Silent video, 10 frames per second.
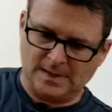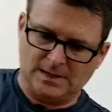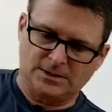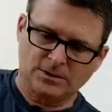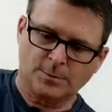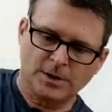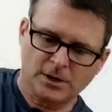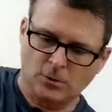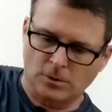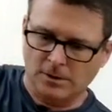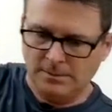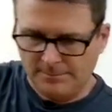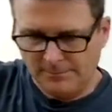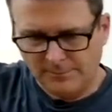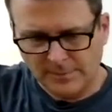So it's a pretty
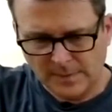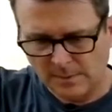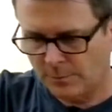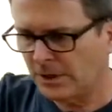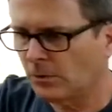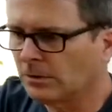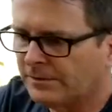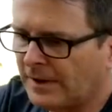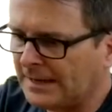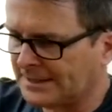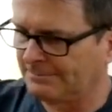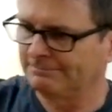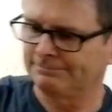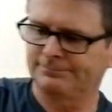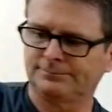cool
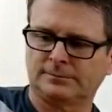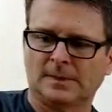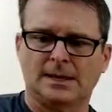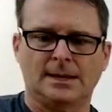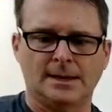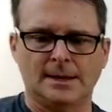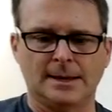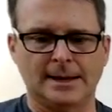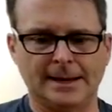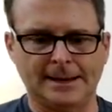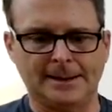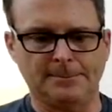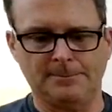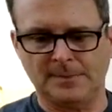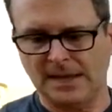device.
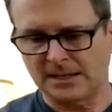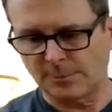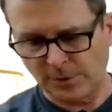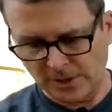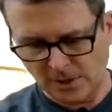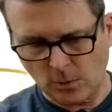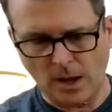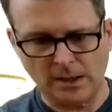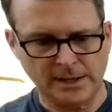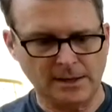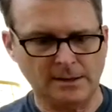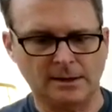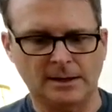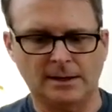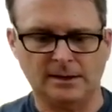And it's a pretty good quality
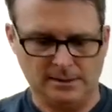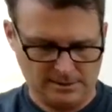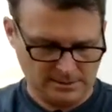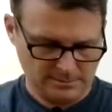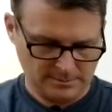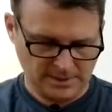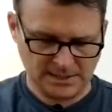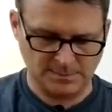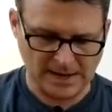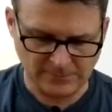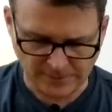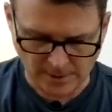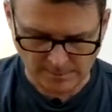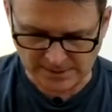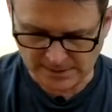that it's made
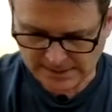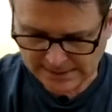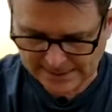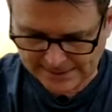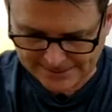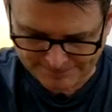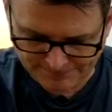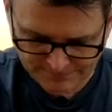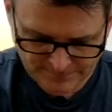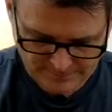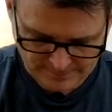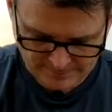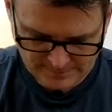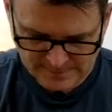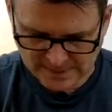from, and
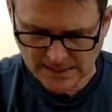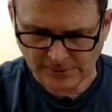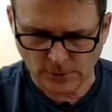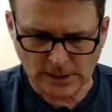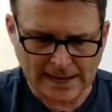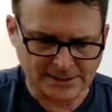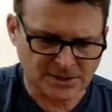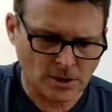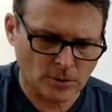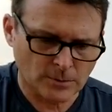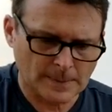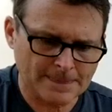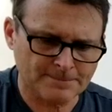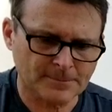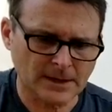they give you a lot. So
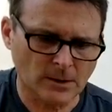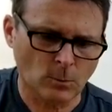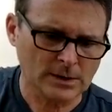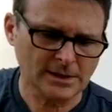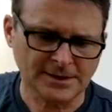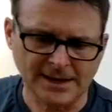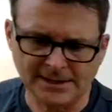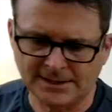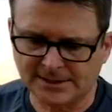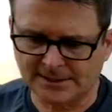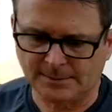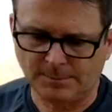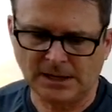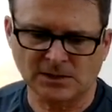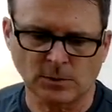one of the things,
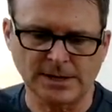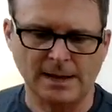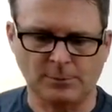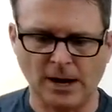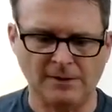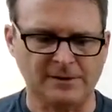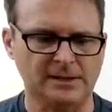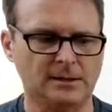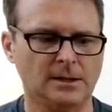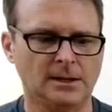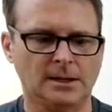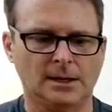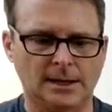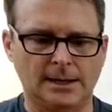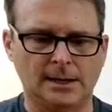because we're a nonprofit,
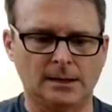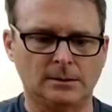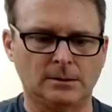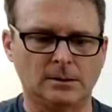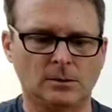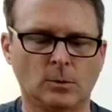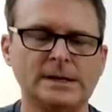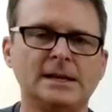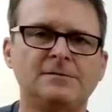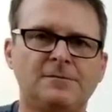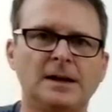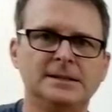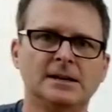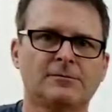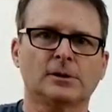we need
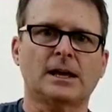funding for a lot of